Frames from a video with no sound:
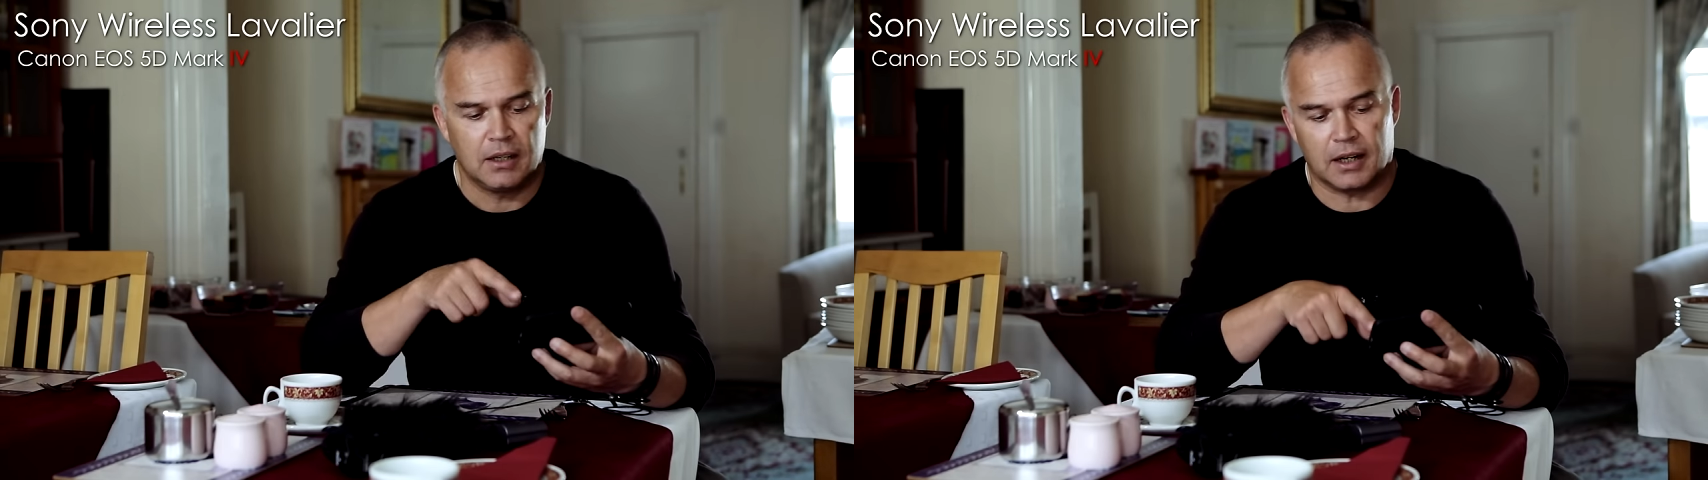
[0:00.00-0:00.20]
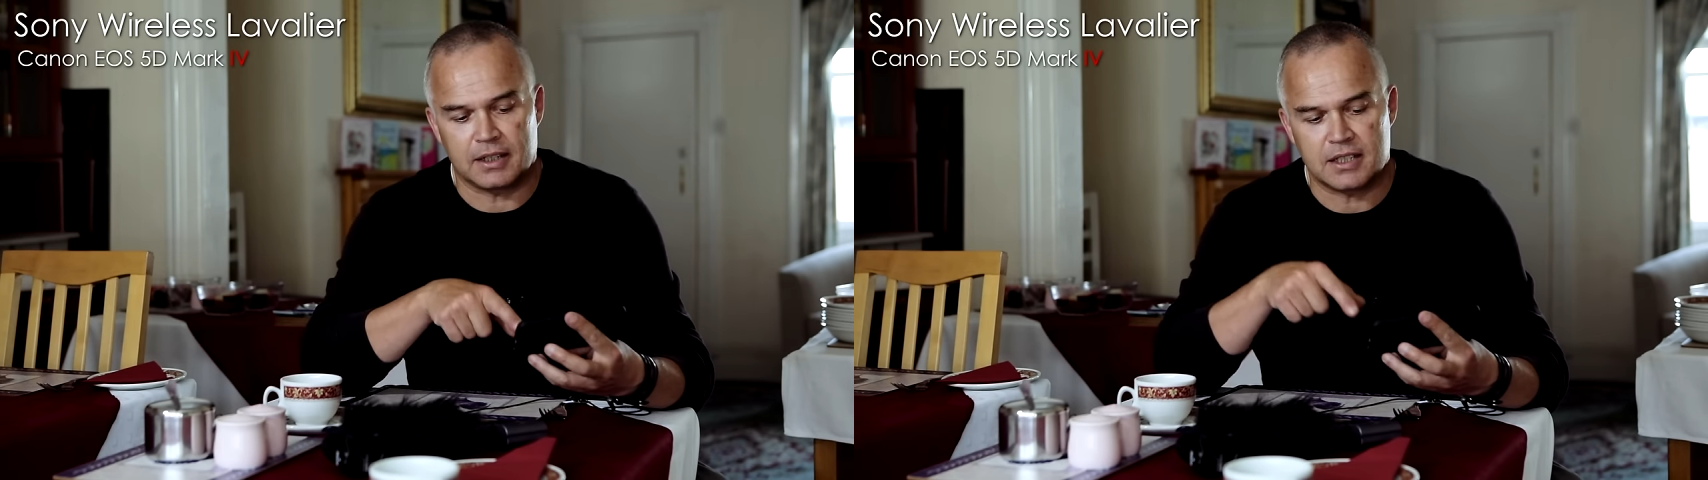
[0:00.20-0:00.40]

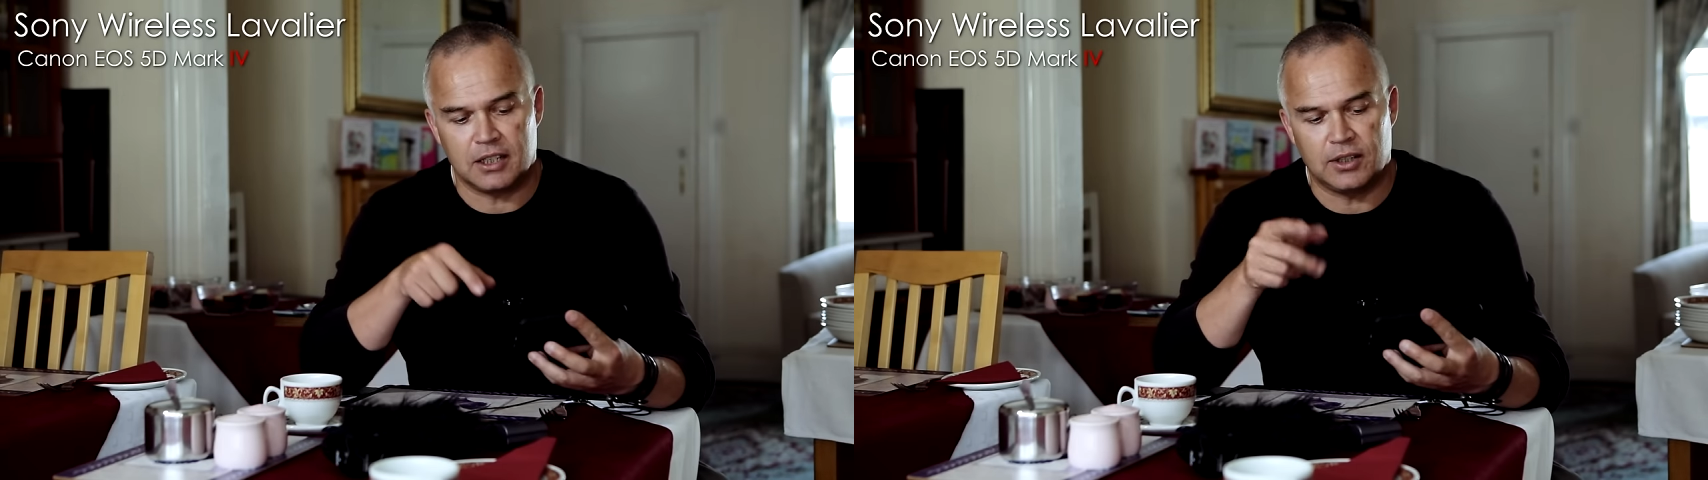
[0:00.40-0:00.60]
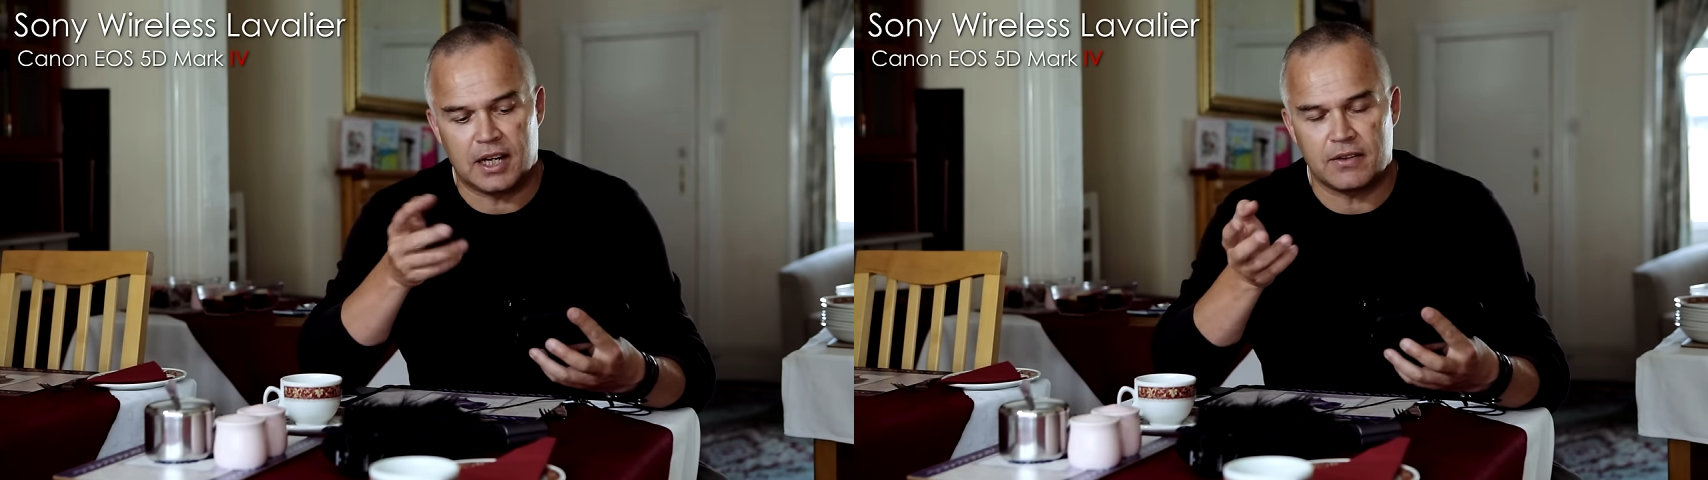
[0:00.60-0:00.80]
I can
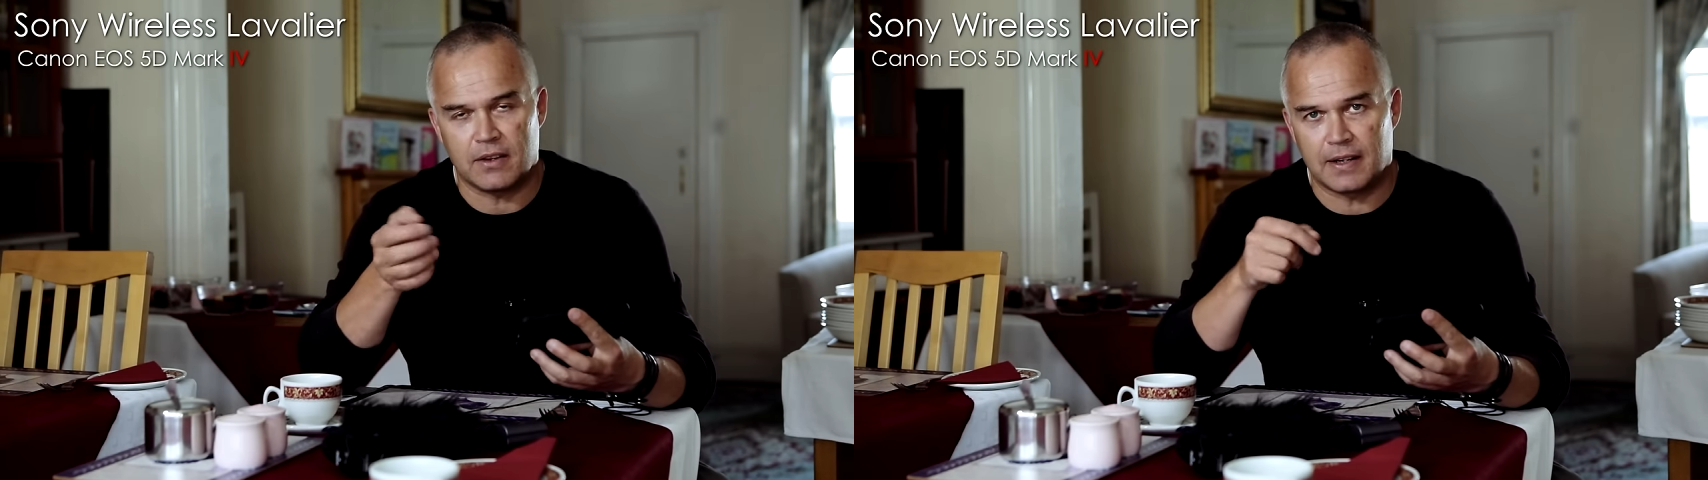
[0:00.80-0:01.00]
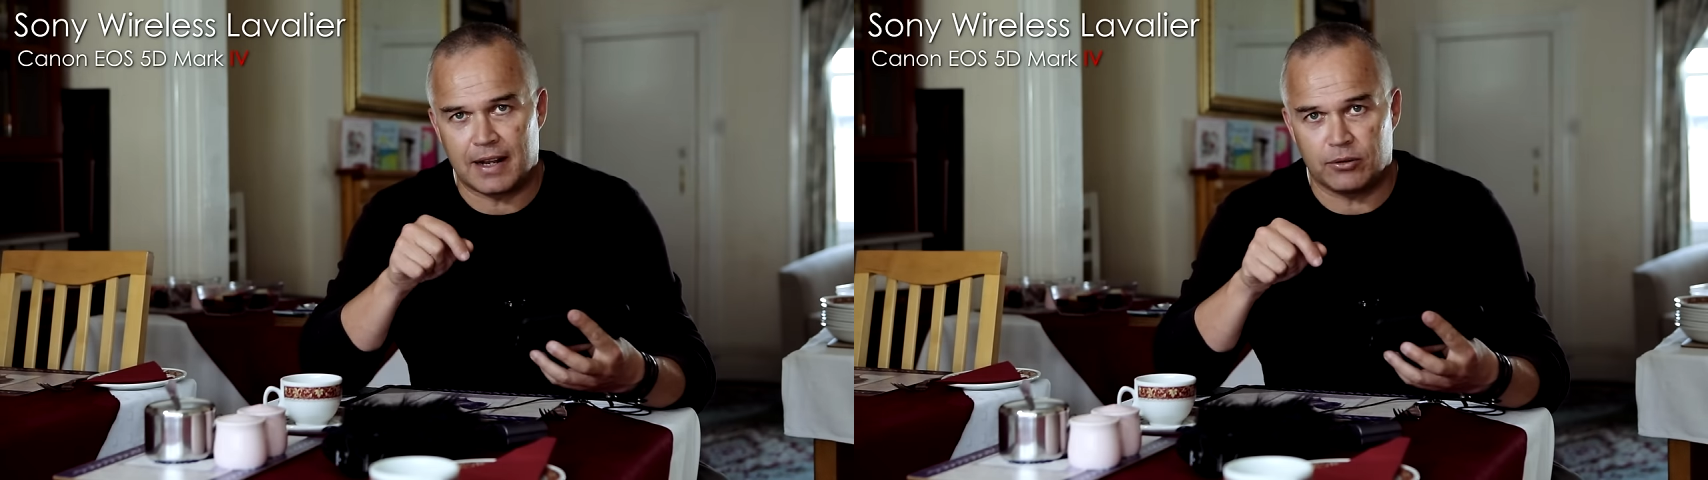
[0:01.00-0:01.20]
see on here that
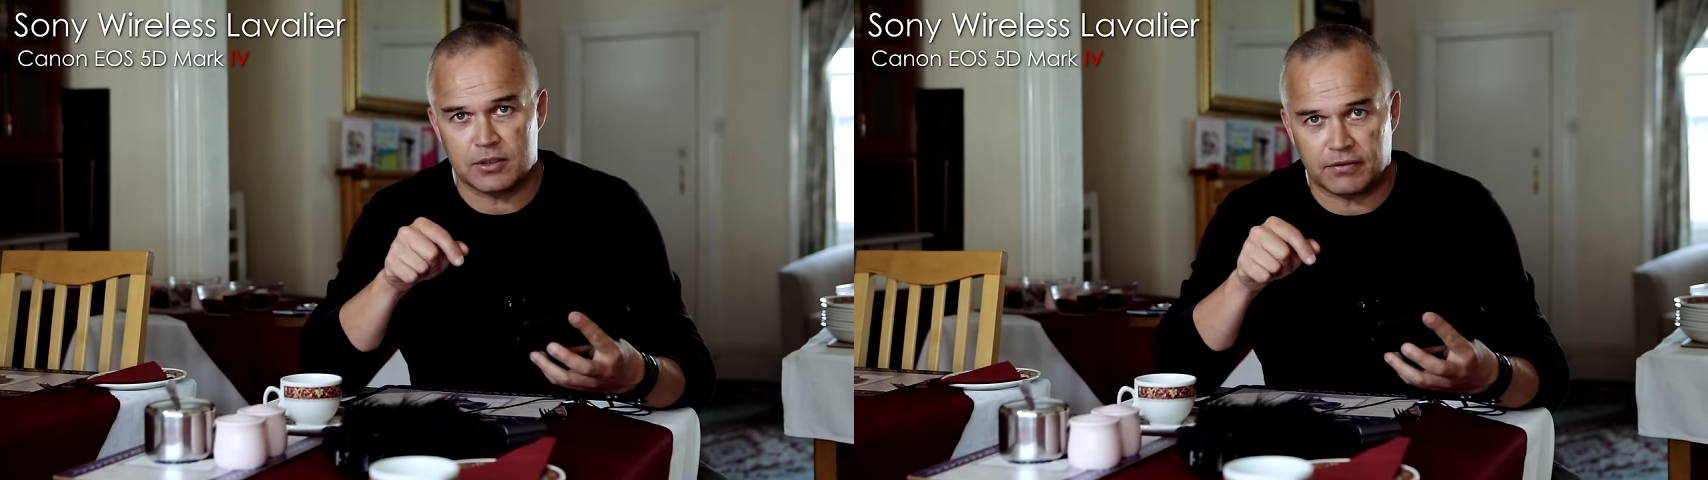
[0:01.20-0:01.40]
the levels